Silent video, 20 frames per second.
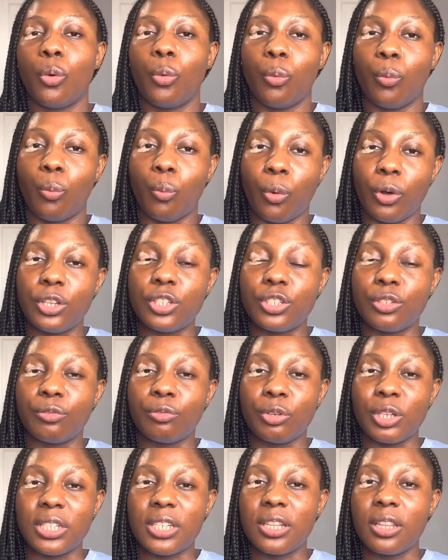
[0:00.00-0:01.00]
Once you've
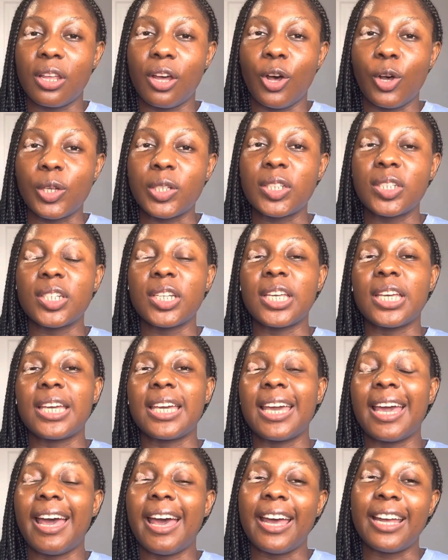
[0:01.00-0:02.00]
written the
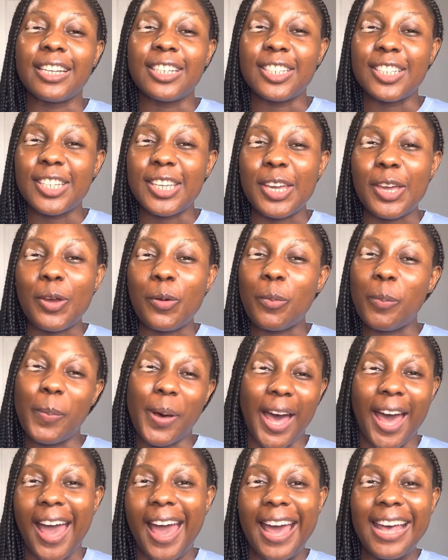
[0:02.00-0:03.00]
OSCE and you
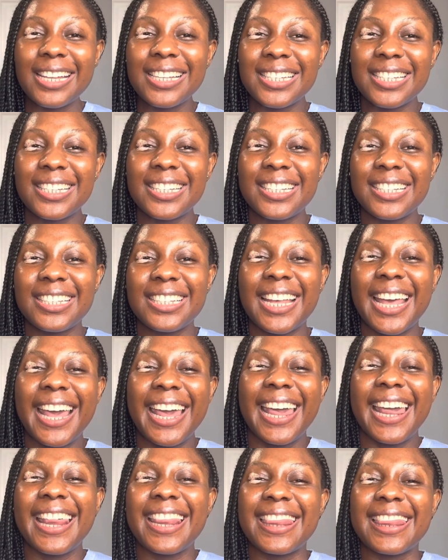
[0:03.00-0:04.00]
pass,
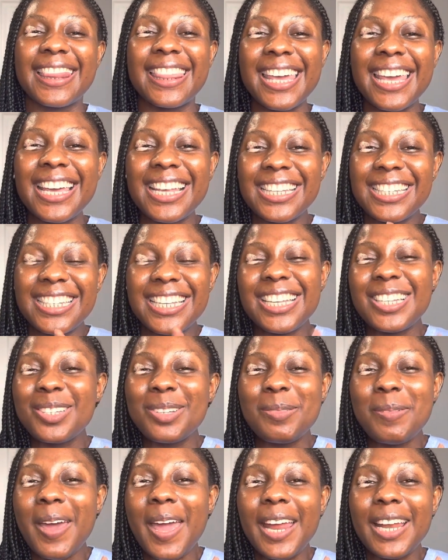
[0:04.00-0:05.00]
this is
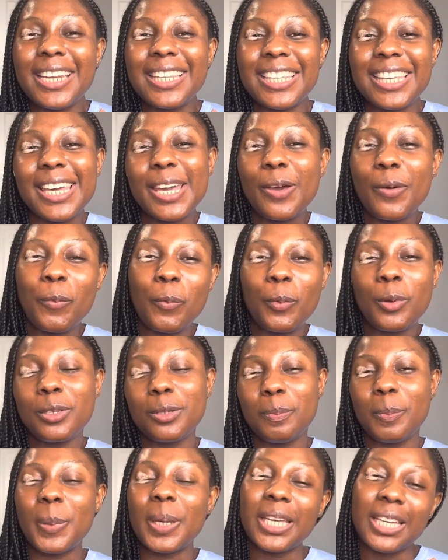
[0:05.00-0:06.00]
when you
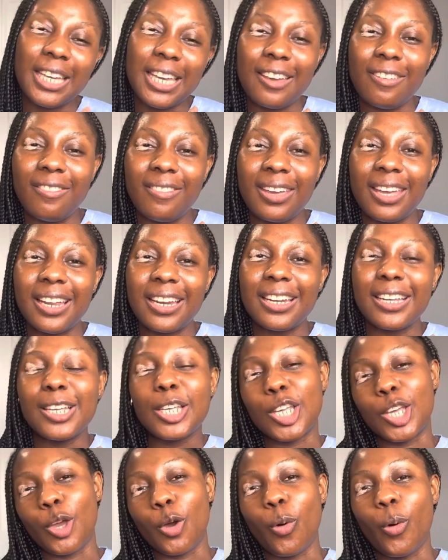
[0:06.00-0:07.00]
would be given
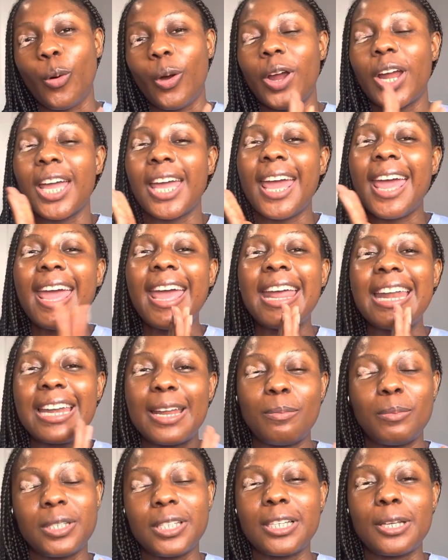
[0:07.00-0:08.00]
your
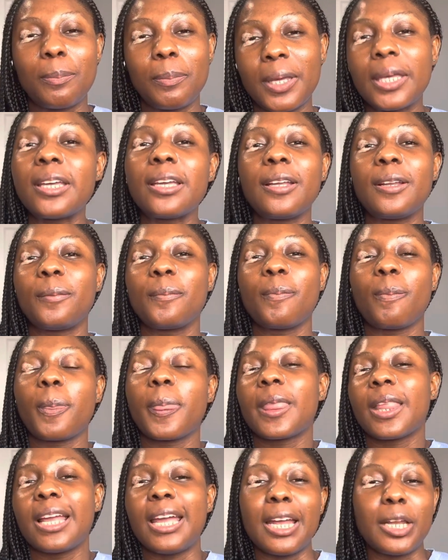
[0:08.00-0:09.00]
NMC pin
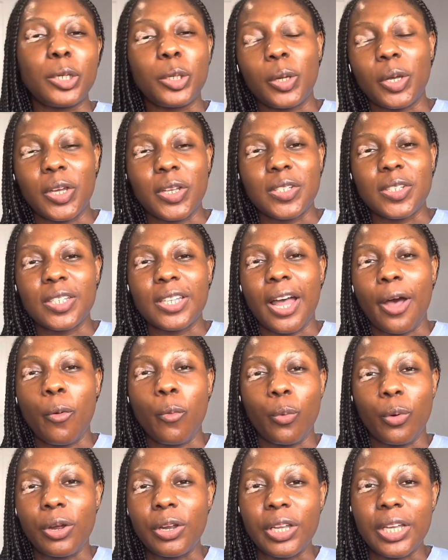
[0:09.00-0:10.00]
and you can start
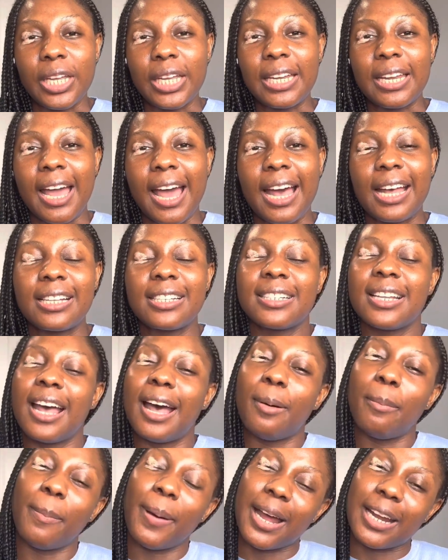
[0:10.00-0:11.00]
working as
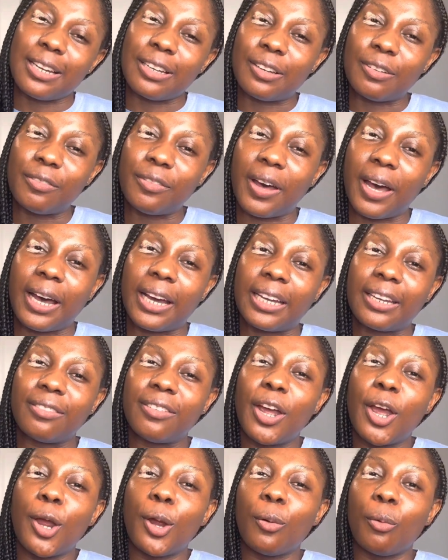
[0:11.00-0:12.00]
a band 5
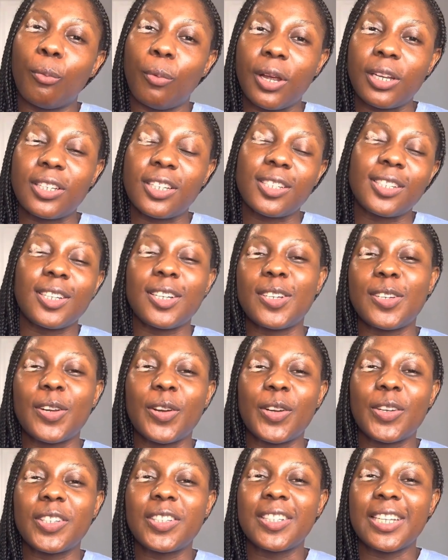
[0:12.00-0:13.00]
registered
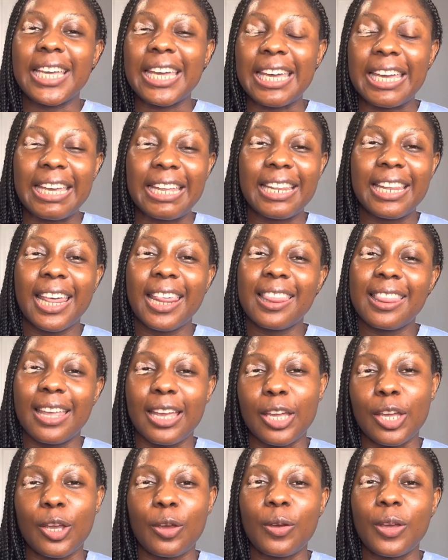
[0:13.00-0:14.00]
nurse in
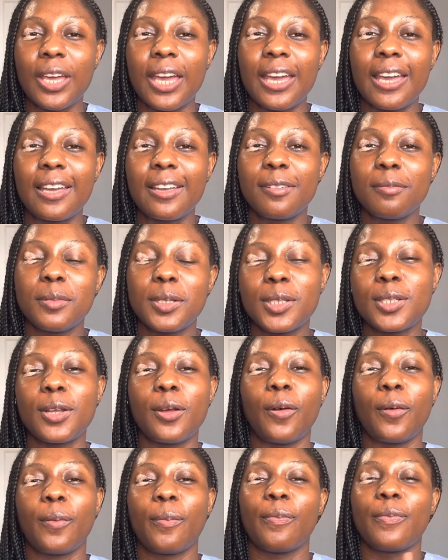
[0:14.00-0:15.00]
the UK.
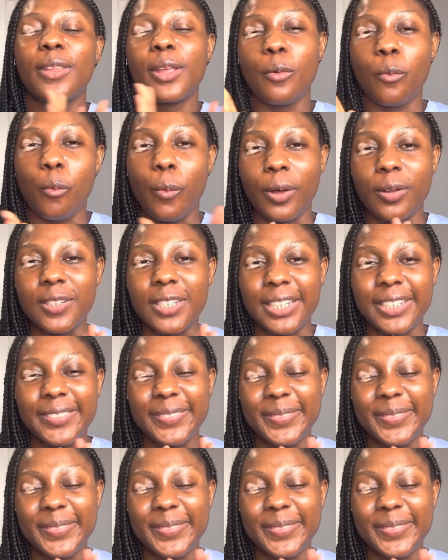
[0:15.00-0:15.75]
So well done.